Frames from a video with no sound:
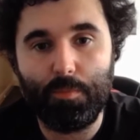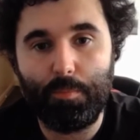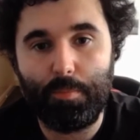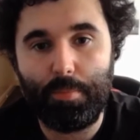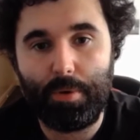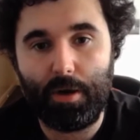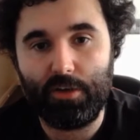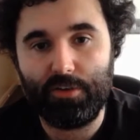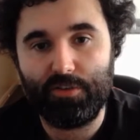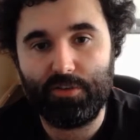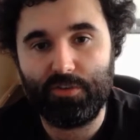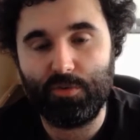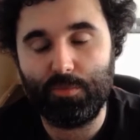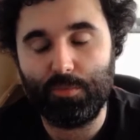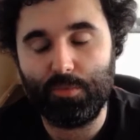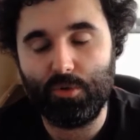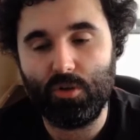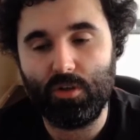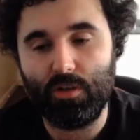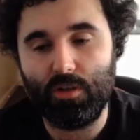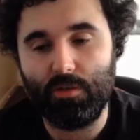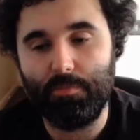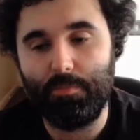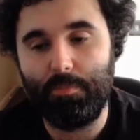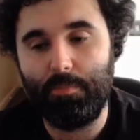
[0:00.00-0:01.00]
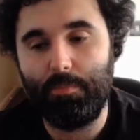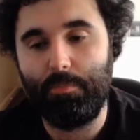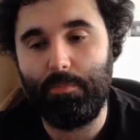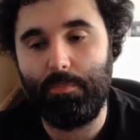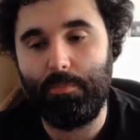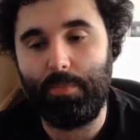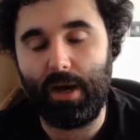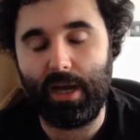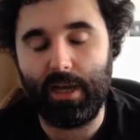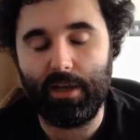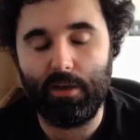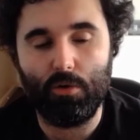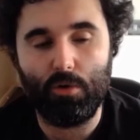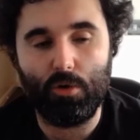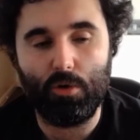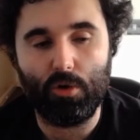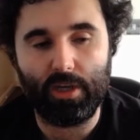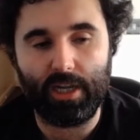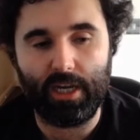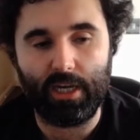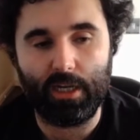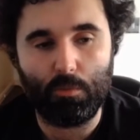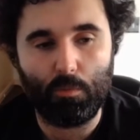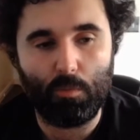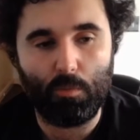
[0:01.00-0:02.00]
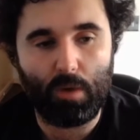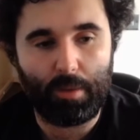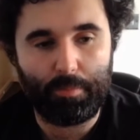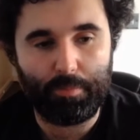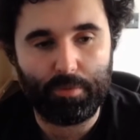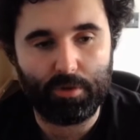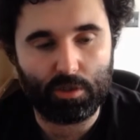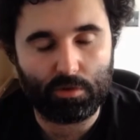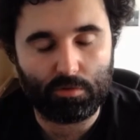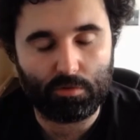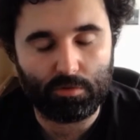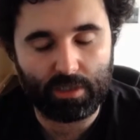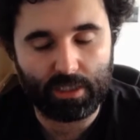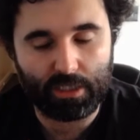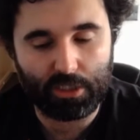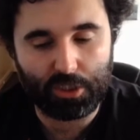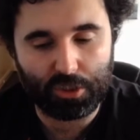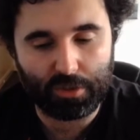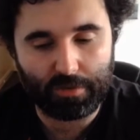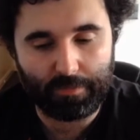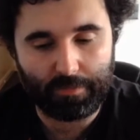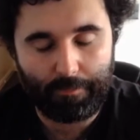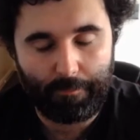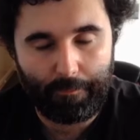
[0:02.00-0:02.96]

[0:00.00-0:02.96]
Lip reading: possible bioorganic weapon creation.